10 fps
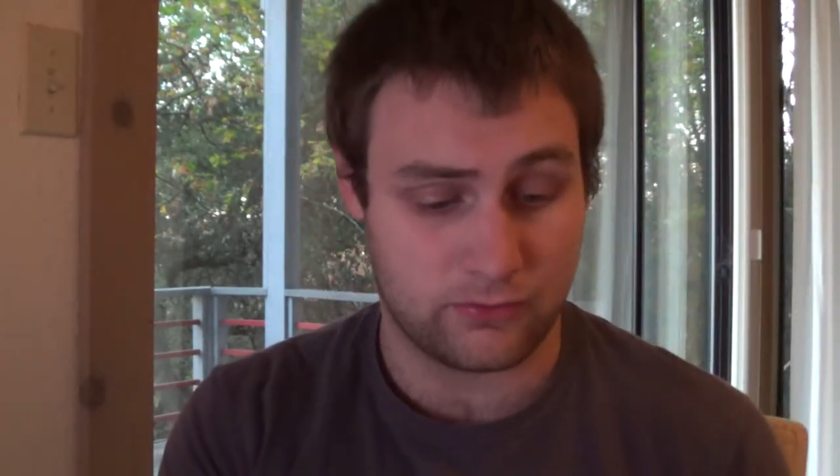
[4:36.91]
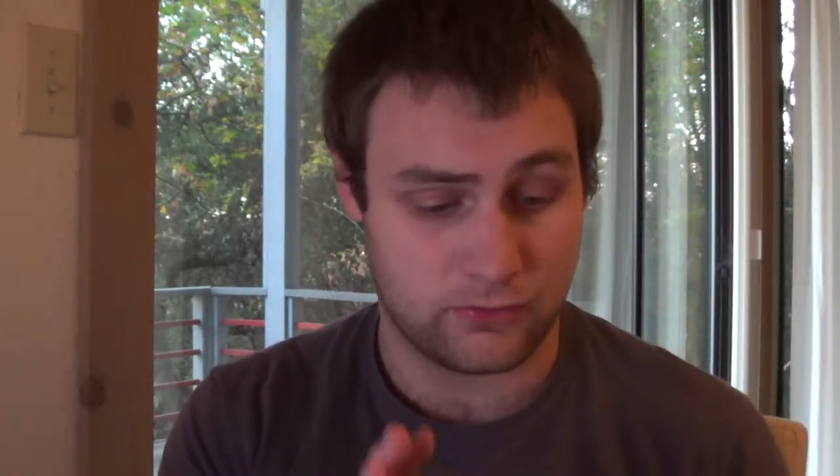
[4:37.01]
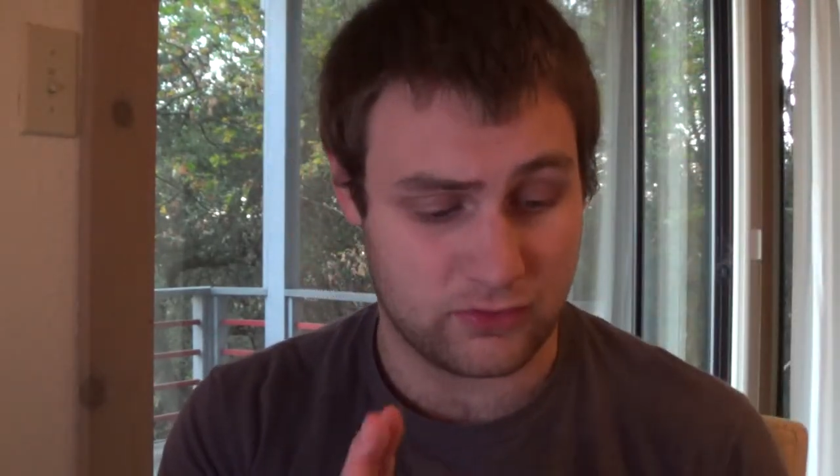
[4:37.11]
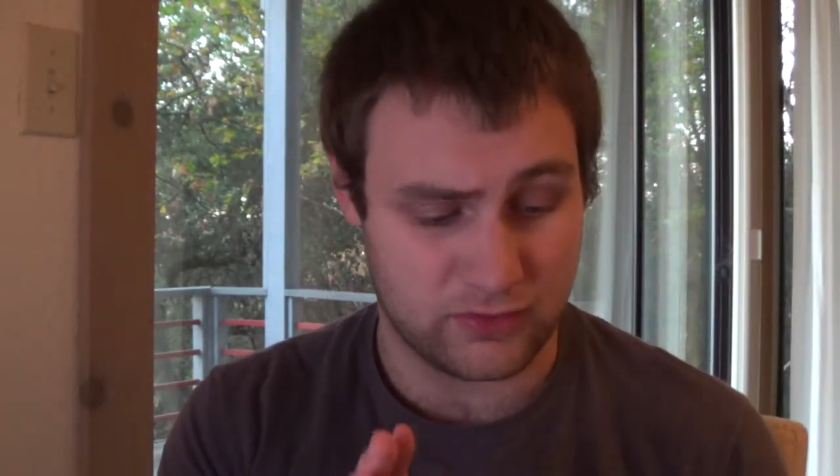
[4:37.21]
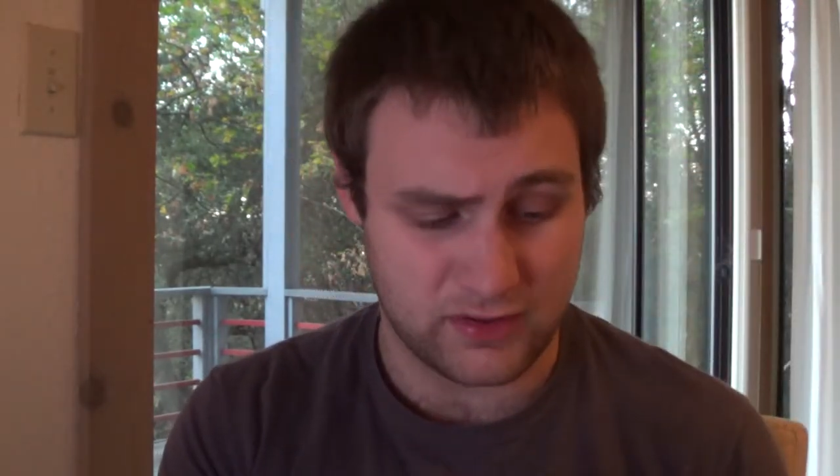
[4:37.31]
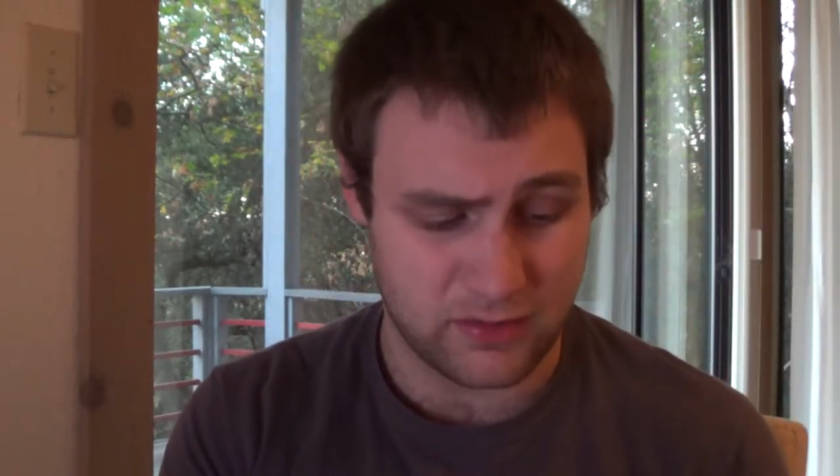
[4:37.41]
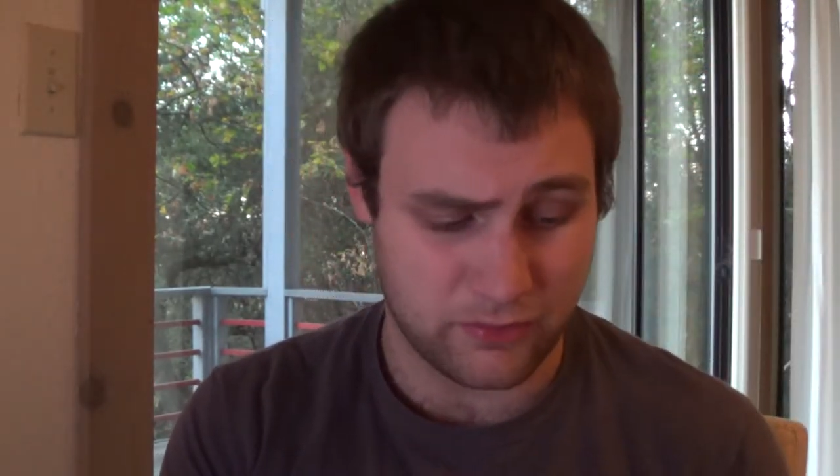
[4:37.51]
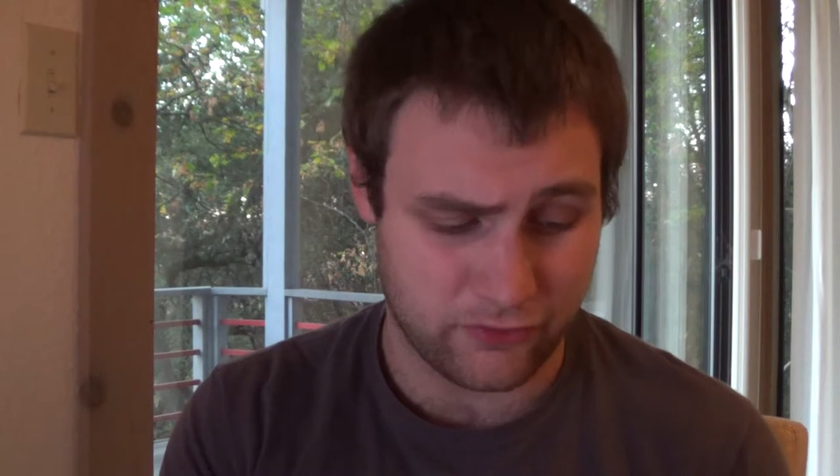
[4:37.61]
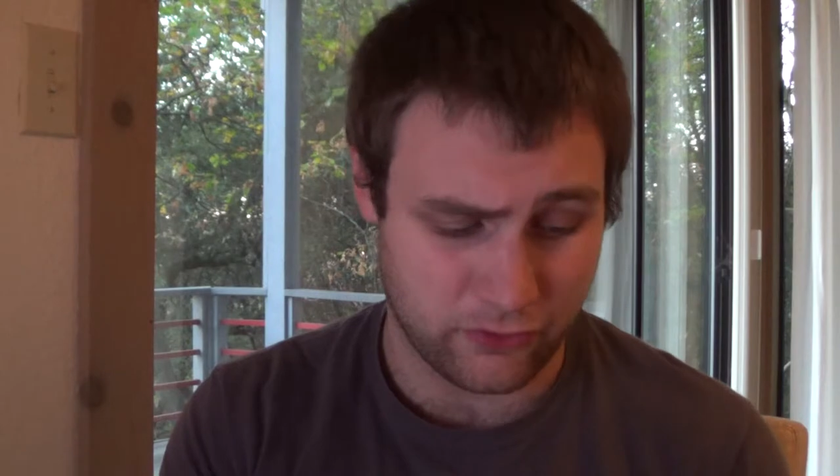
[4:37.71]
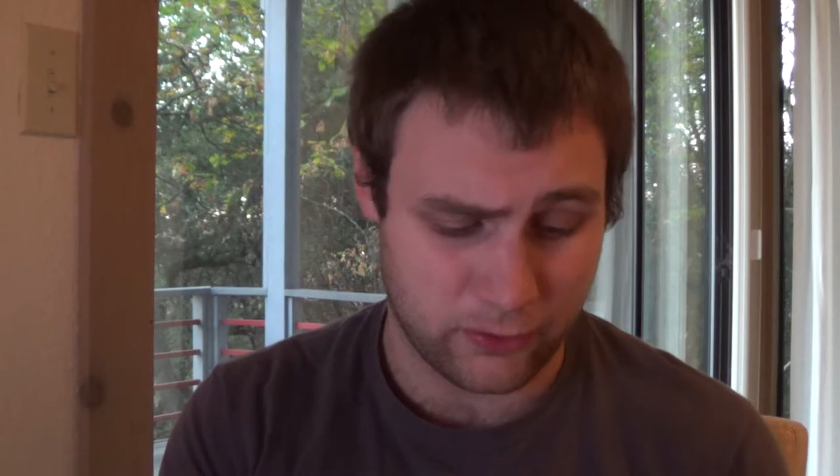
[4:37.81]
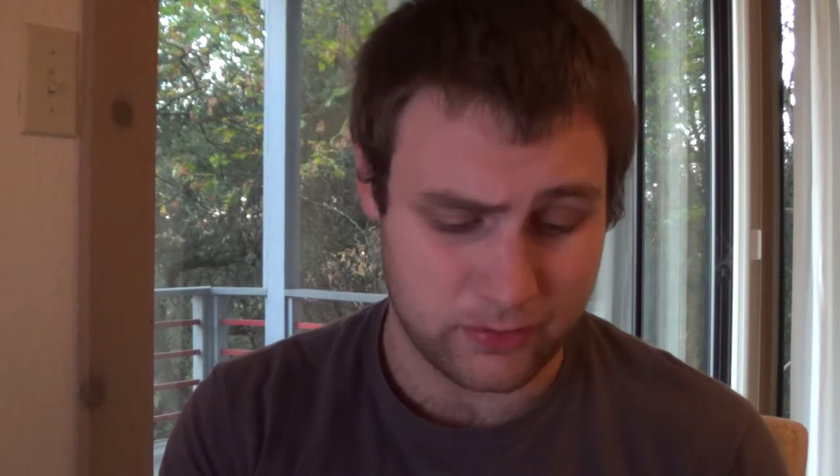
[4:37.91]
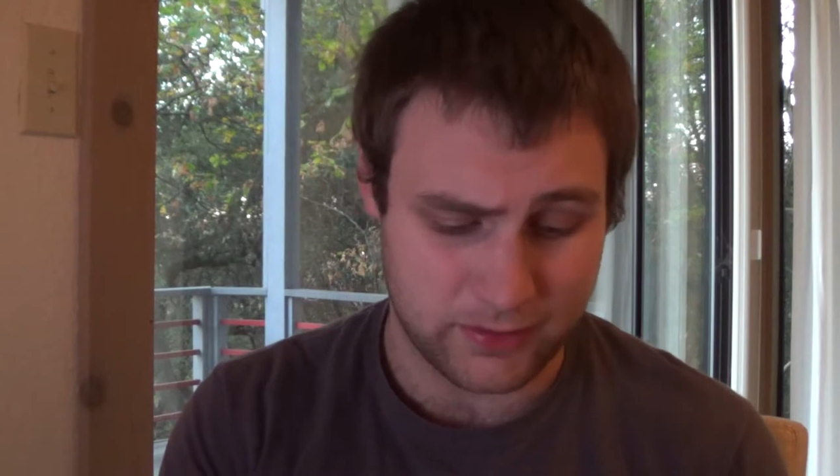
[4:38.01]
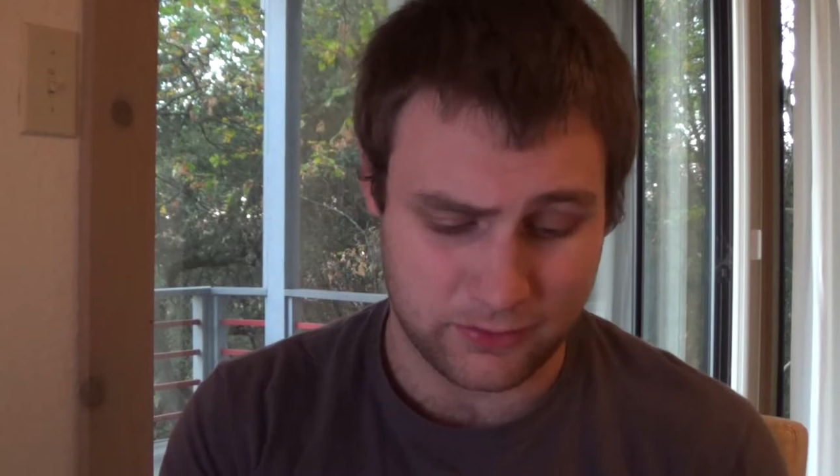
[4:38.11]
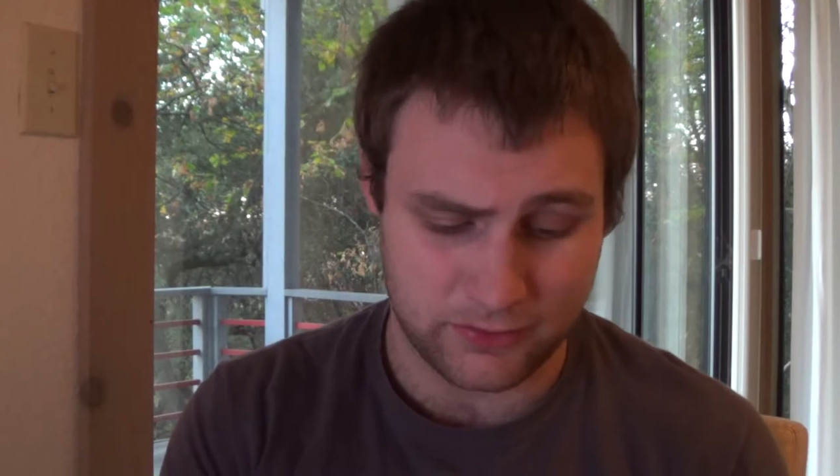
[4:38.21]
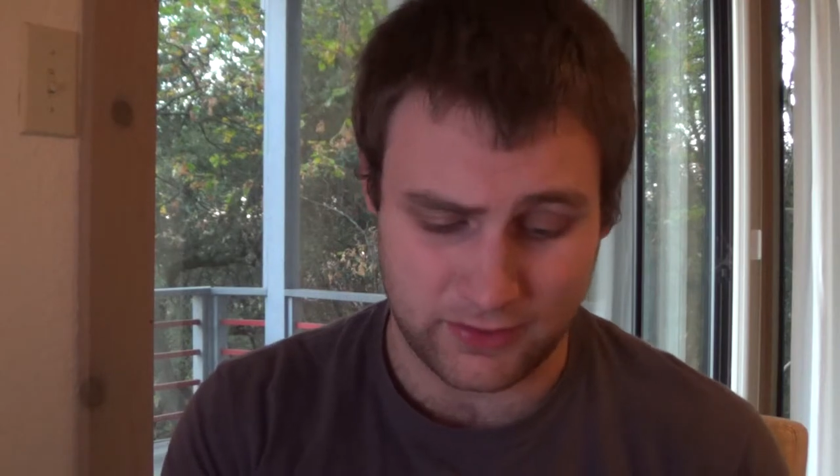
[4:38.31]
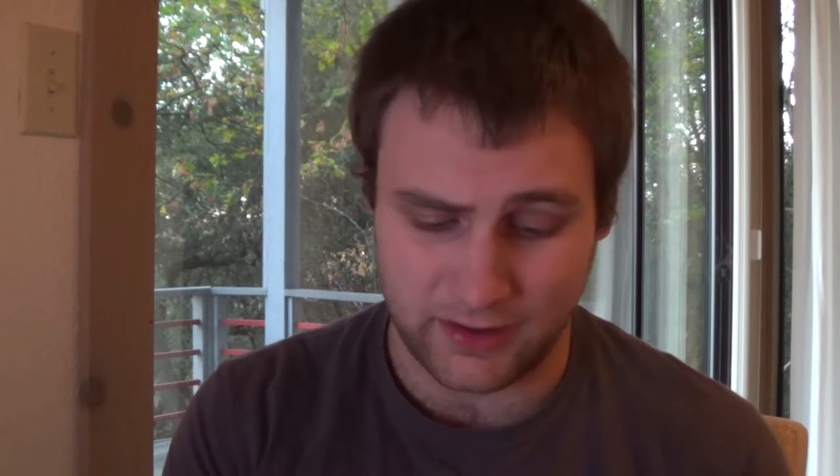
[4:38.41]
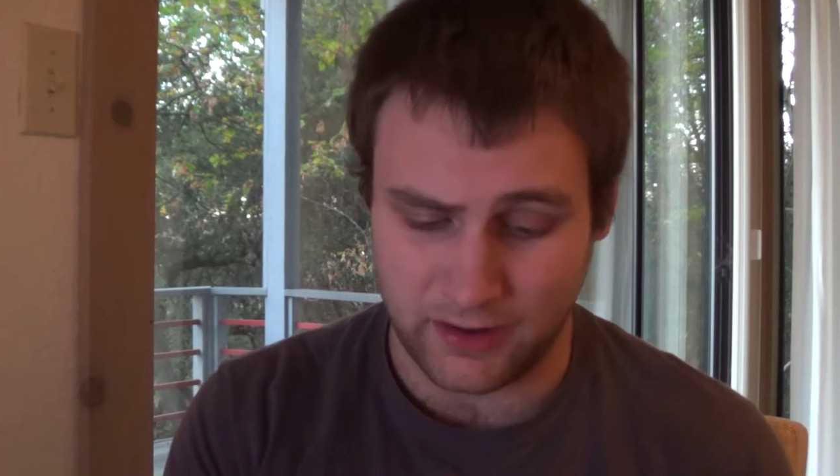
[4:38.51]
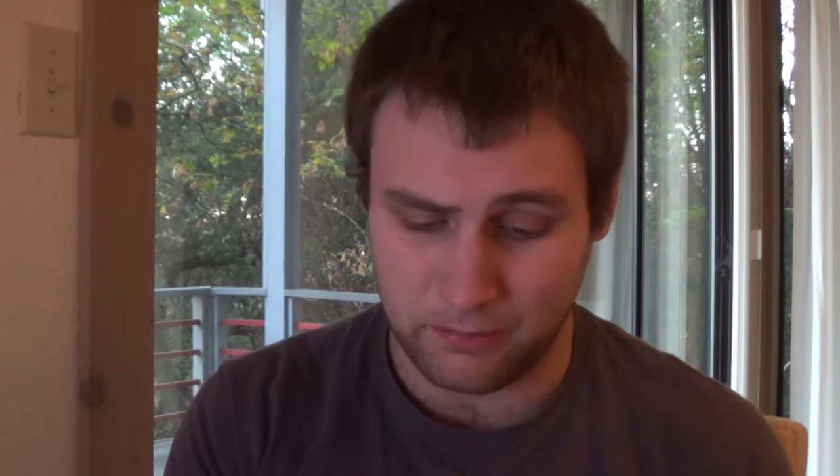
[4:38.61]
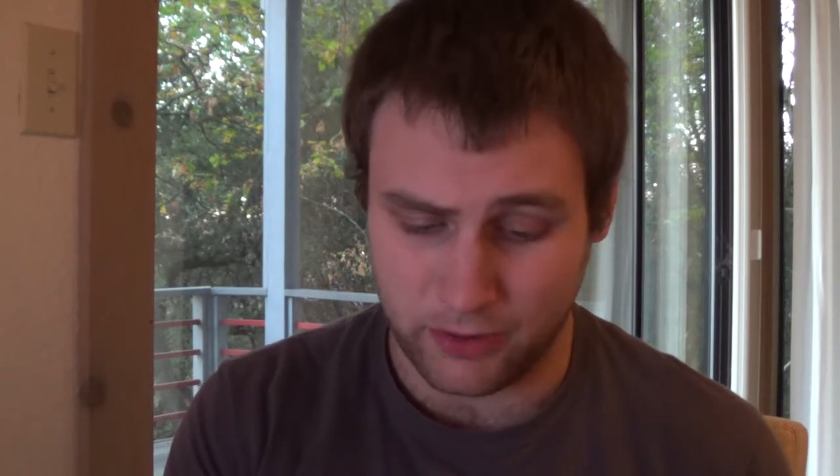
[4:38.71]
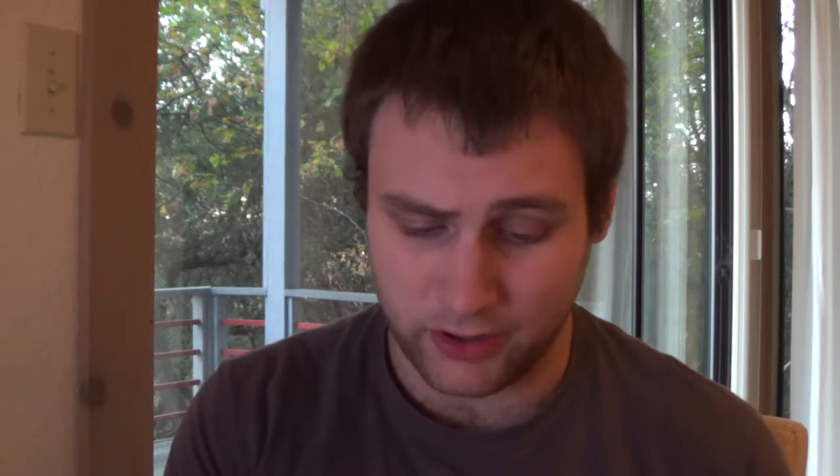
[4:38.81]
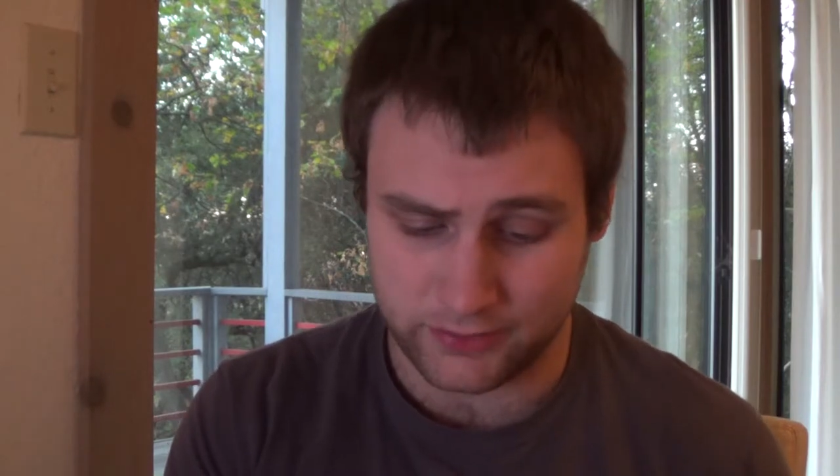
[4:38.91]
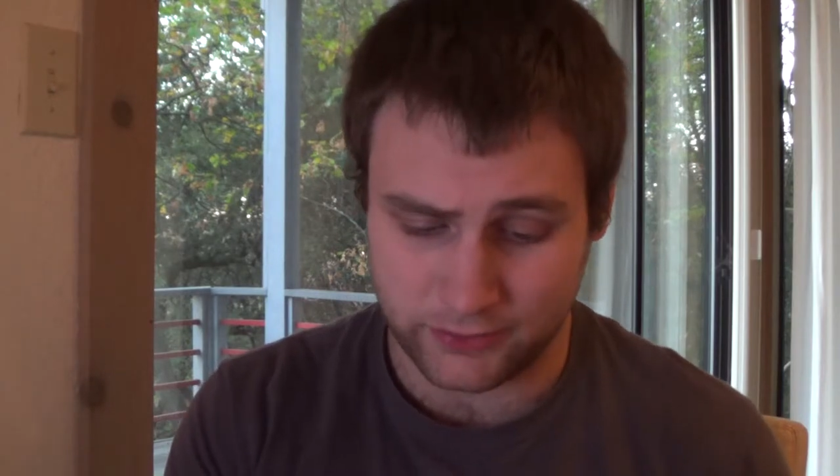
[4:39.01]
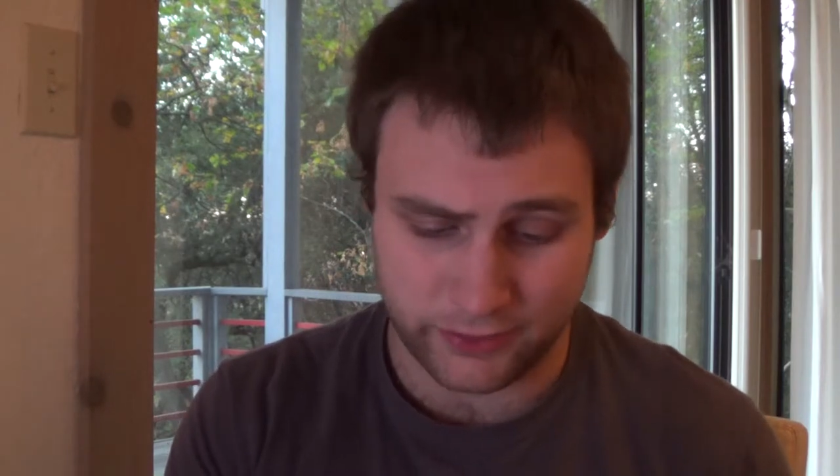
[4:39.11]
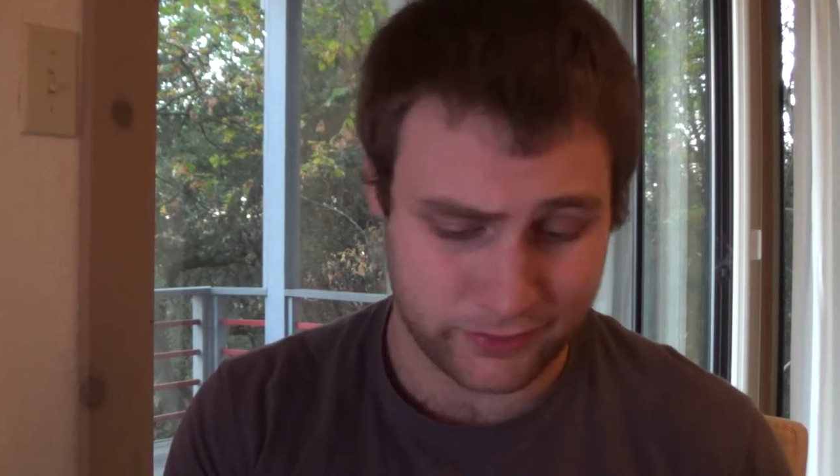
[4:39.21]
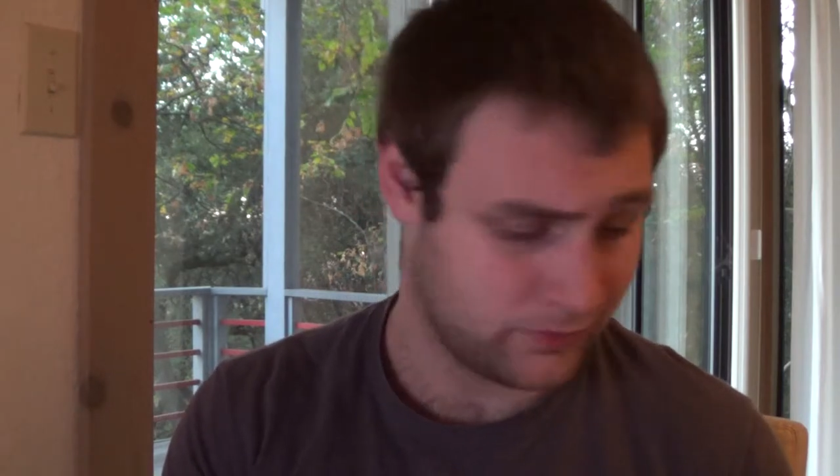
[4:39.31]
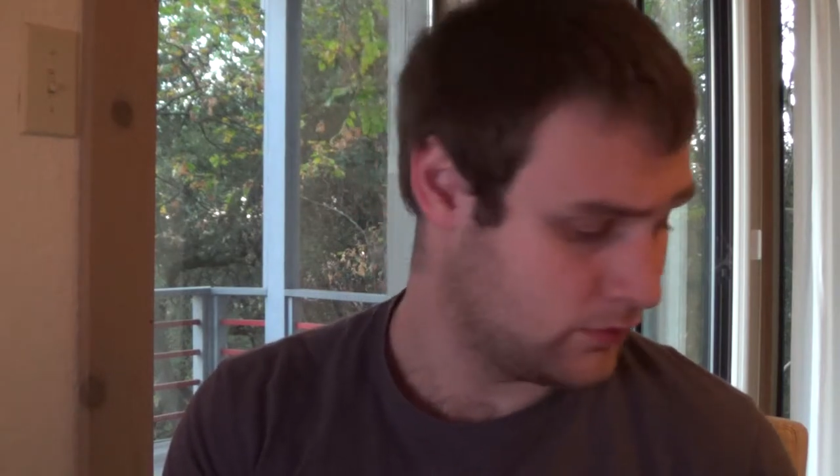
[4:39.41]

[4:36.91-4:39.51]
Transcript: she was in it before, but it was like an imposter.